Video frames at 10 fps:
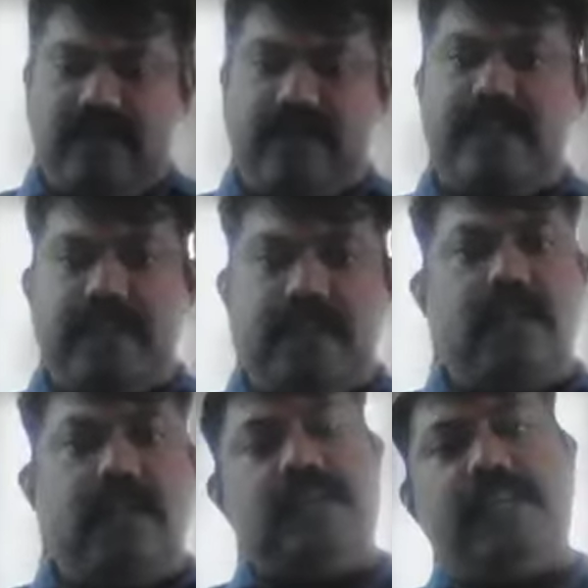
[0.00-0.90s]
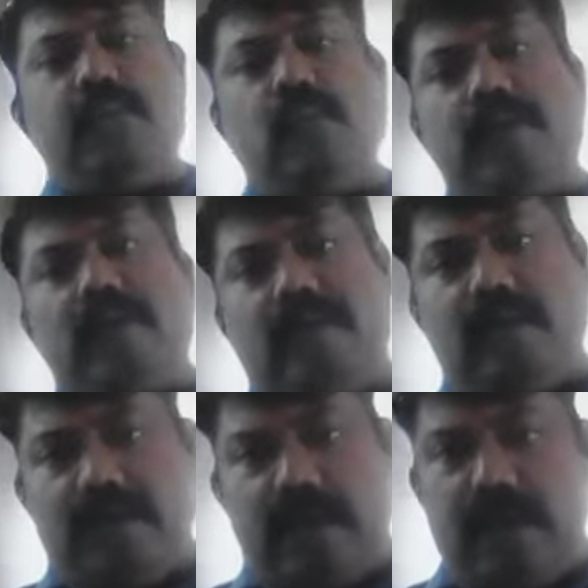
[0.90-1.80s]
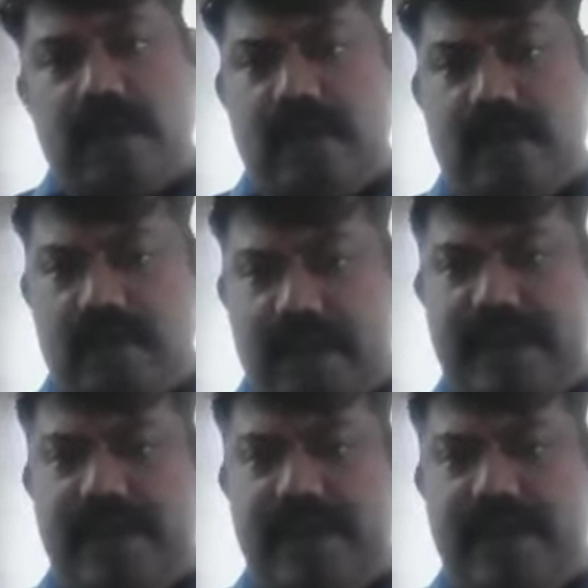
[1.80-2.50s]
Yeah, definitely. See, one of the